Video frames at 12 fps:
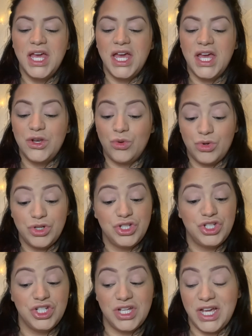an
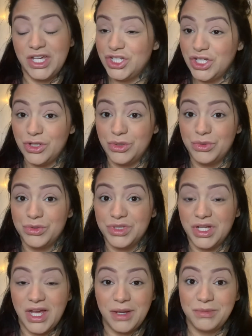orange eyeshadow.
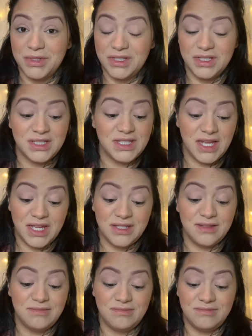I'm
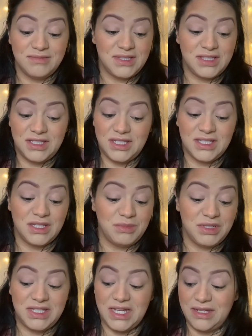just gonna be
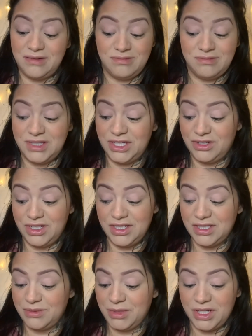dead
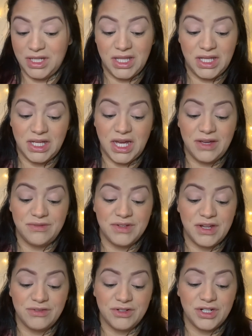serious about it. Like, I've
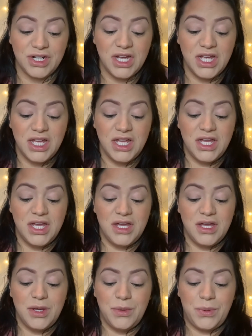never,
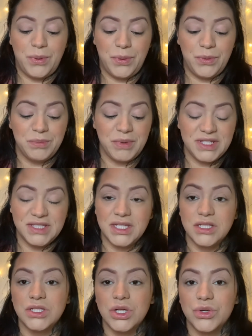with my
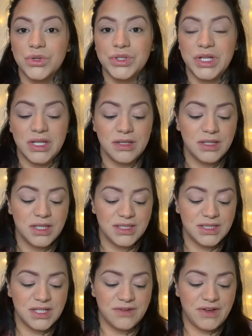skin tone
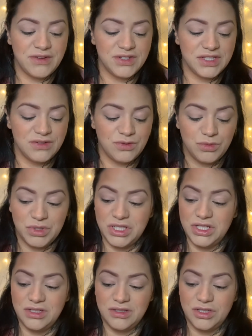and stuff, I just never
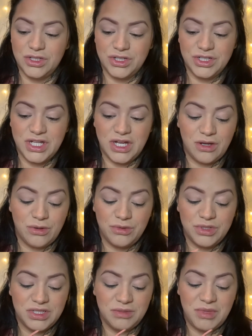really learned how
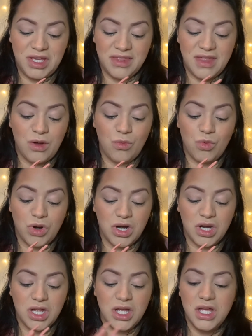to make that work.